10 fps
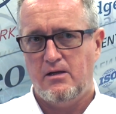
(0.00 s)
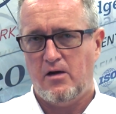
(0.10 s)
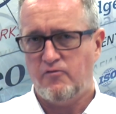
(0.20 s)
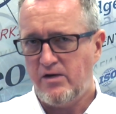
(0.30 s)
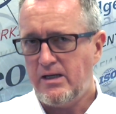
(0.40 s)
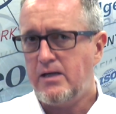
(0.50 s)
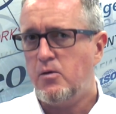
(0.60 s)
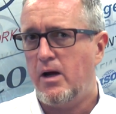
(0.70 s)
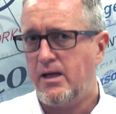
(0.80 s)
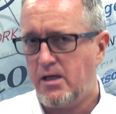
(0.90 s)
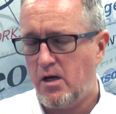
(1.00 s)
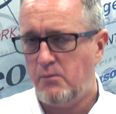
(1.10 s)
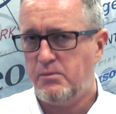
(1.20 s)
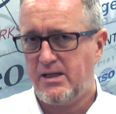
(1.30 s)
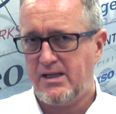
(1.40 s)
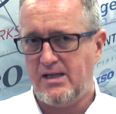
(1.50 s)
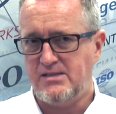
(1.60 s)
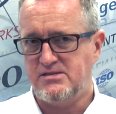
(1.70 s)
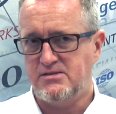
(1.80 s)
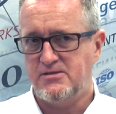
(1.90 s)
are really quite
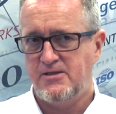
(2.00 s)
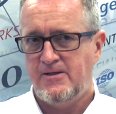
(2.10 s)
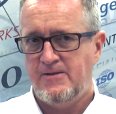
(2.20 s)
complicated